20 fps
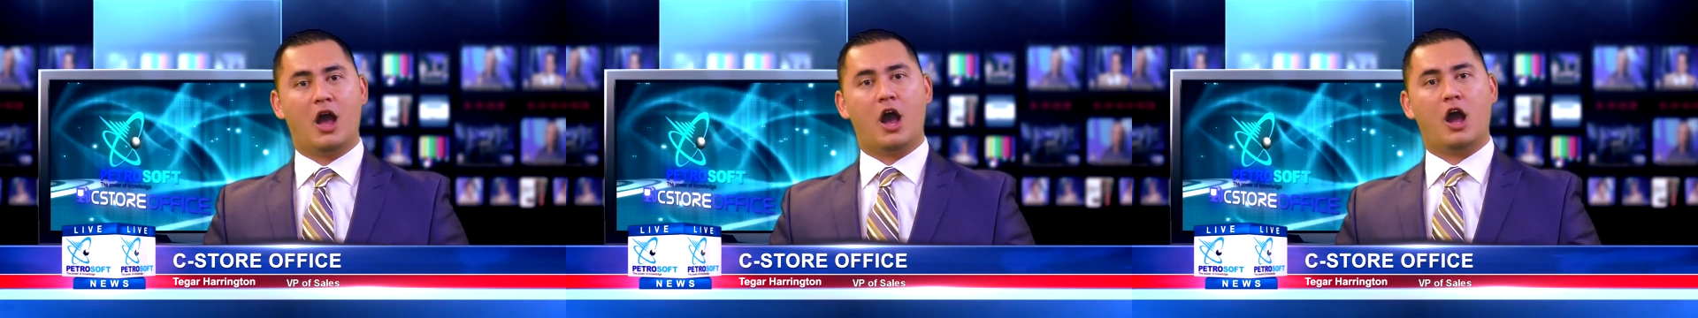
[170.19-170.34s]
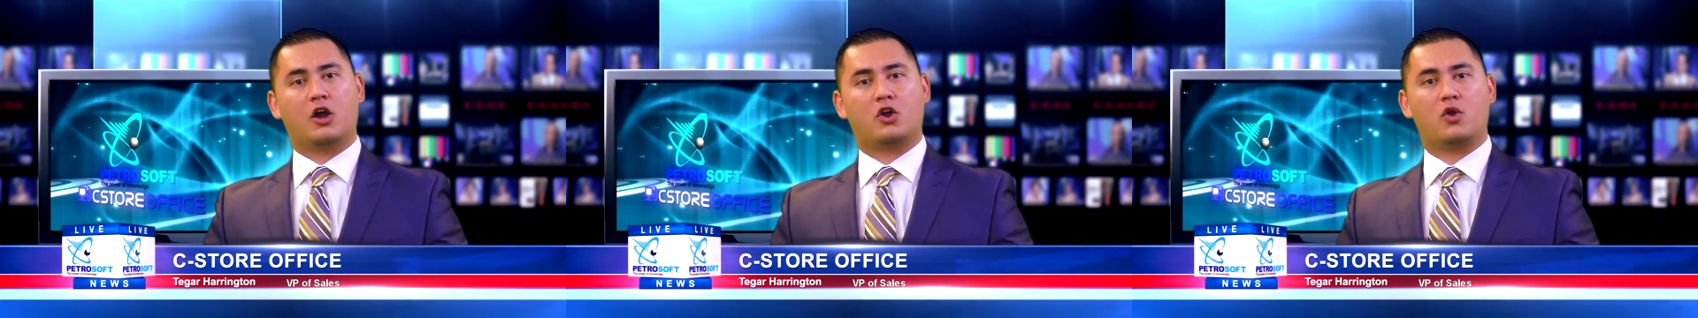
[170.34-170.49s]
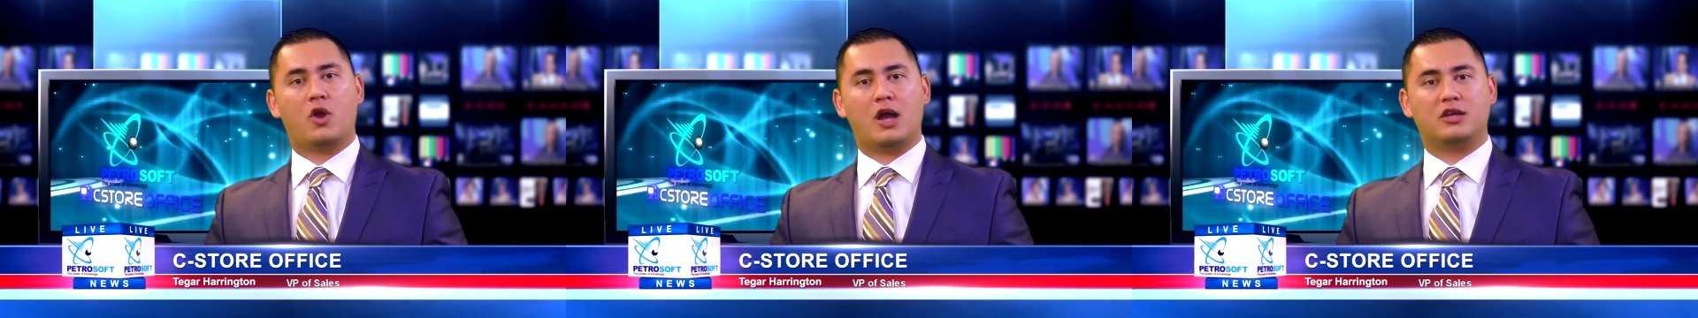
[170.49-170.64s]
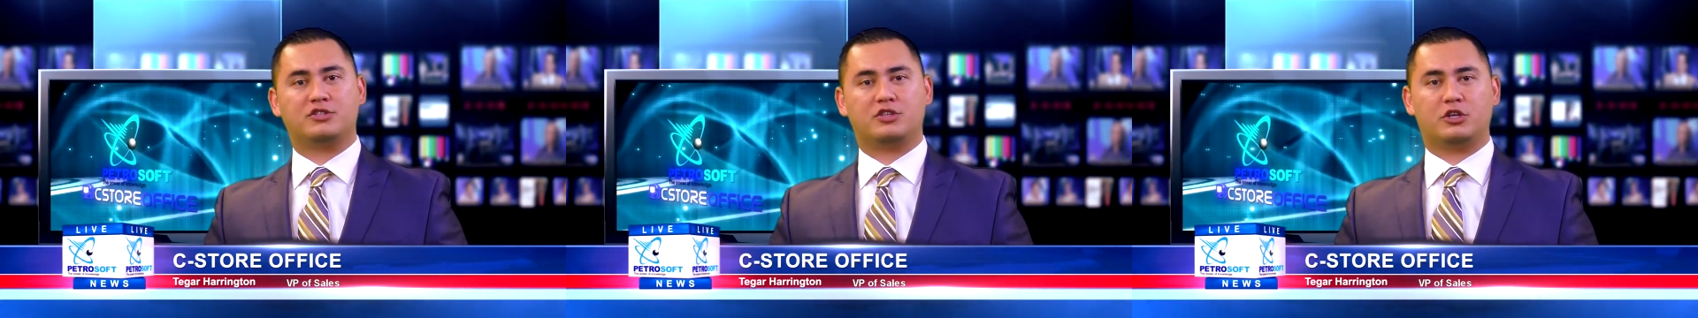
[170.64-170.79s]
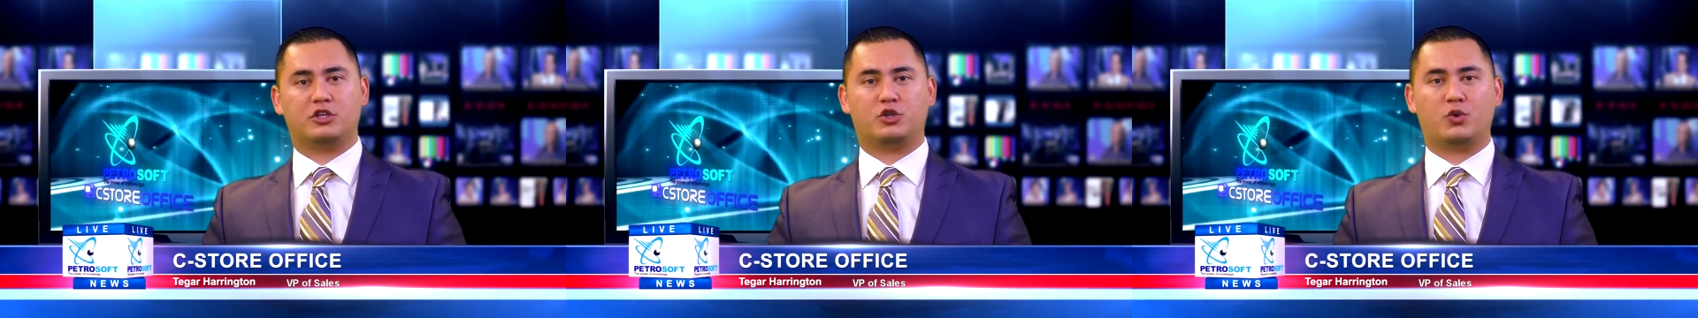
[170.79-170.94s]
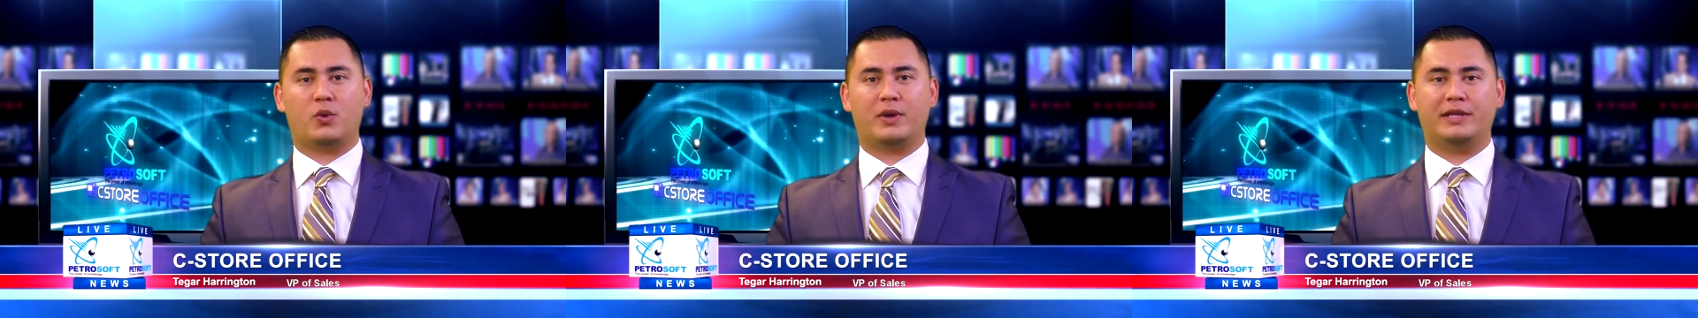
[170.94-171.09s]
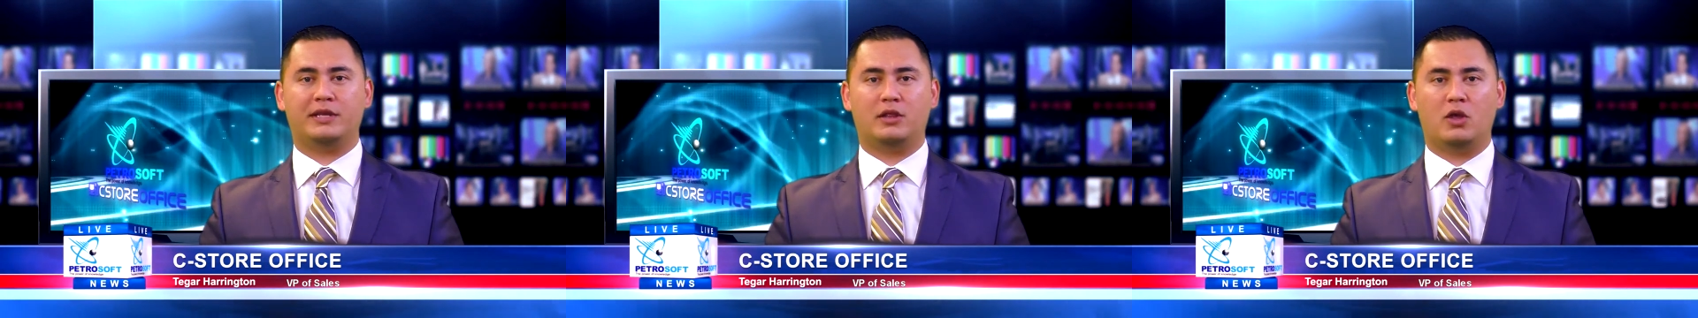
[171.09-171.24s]
Across our
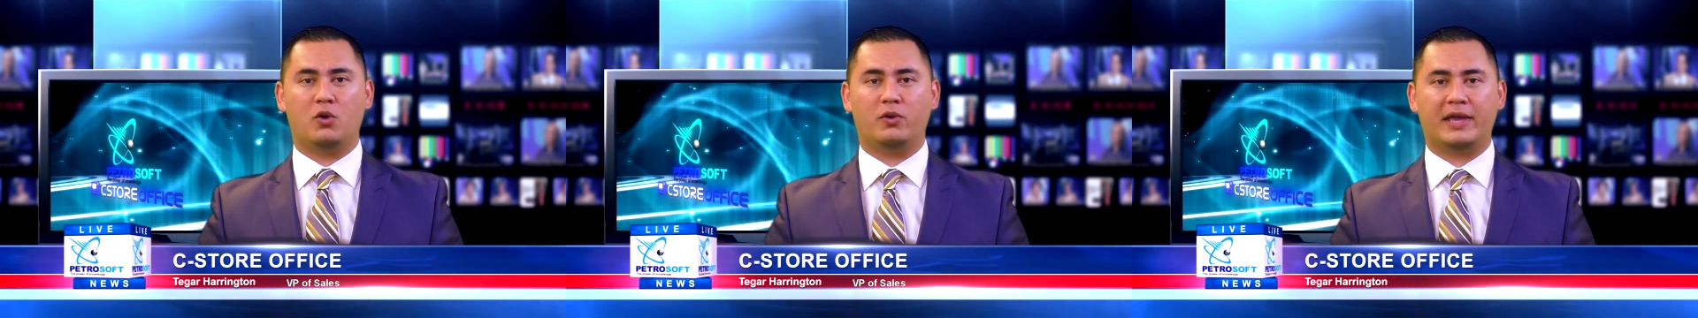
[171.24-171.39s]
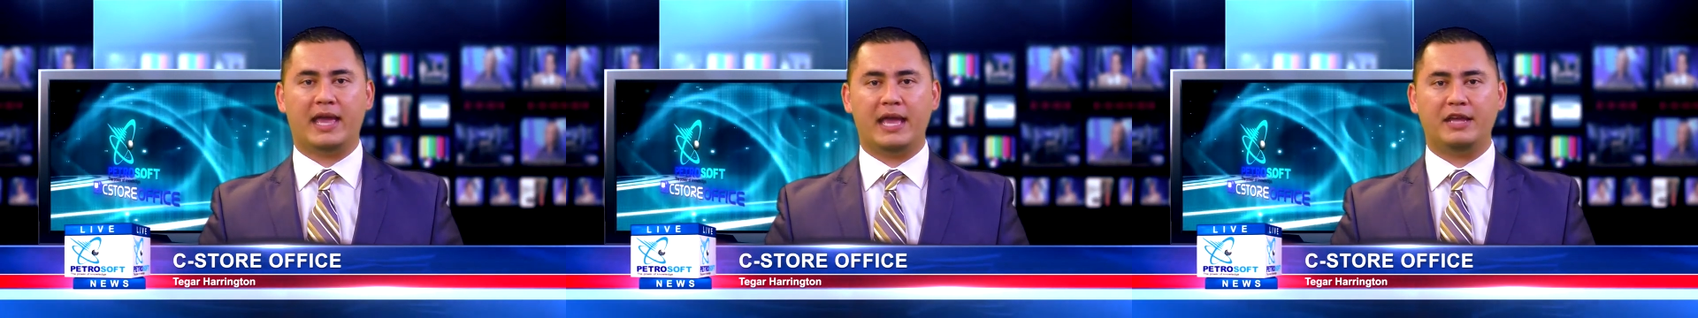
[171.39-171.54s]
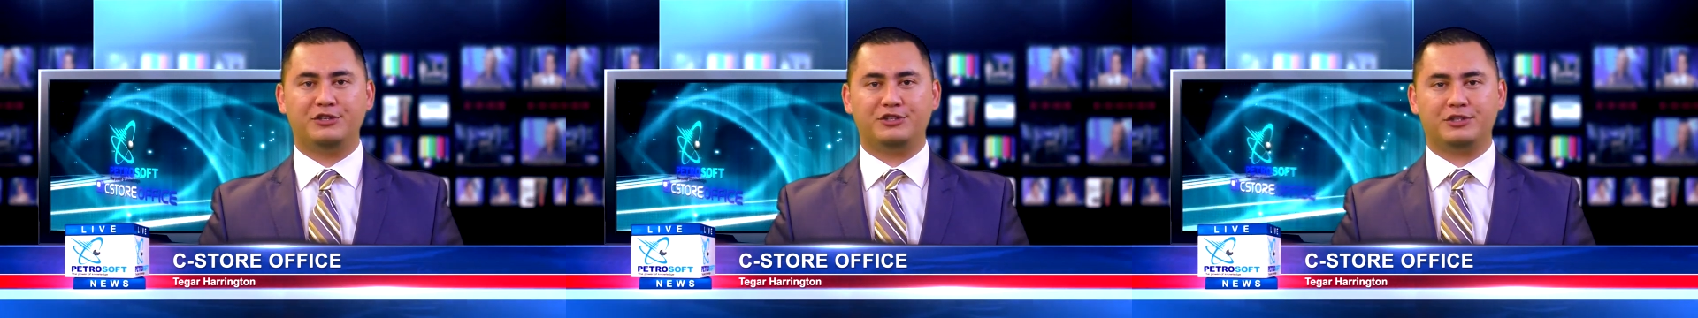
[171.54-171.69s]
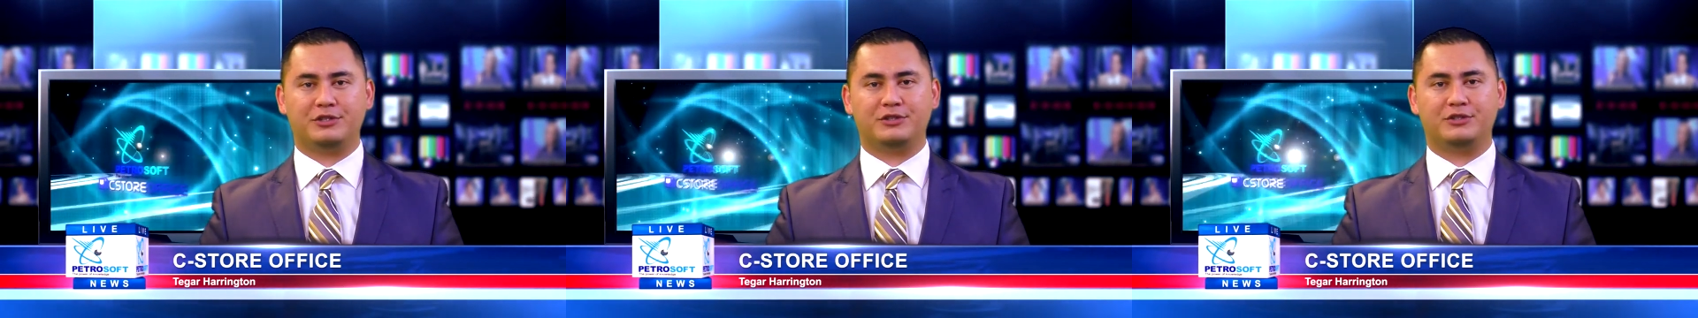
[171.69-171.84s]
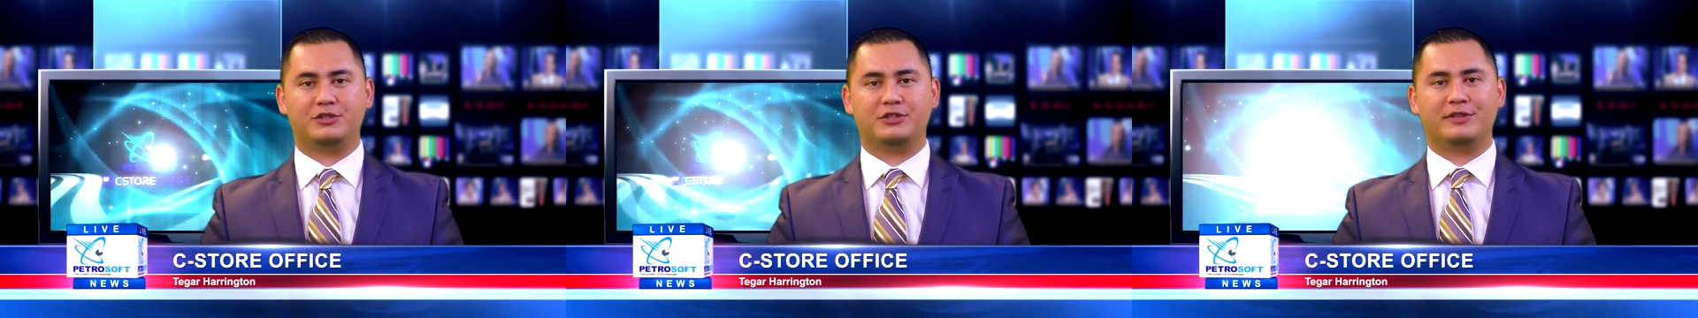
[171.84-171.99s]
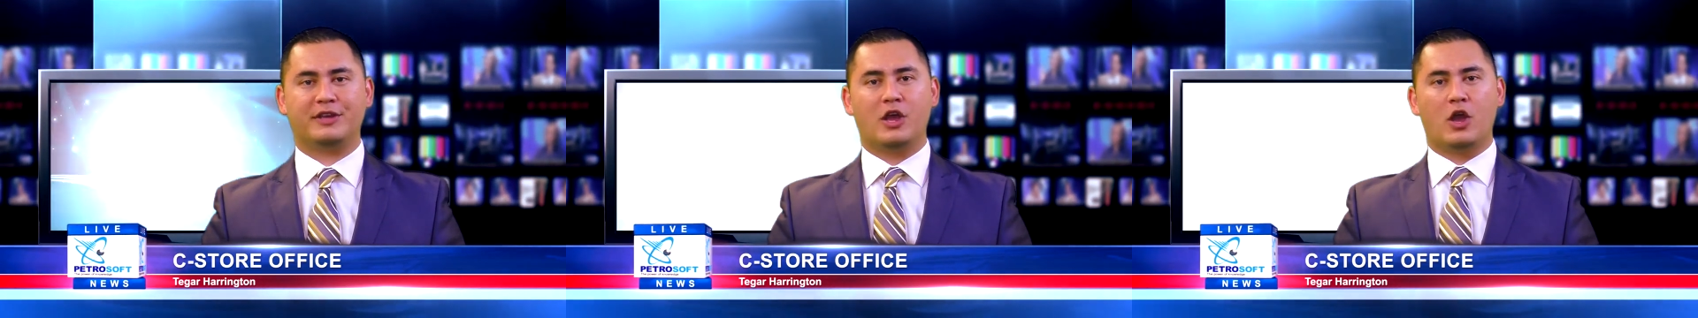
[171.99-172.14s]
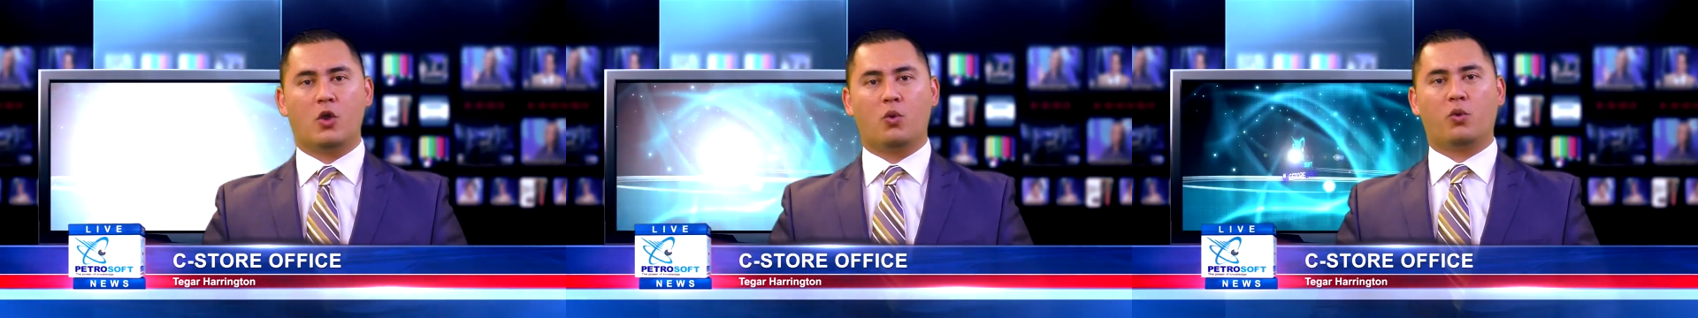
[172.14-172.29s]
20 locations,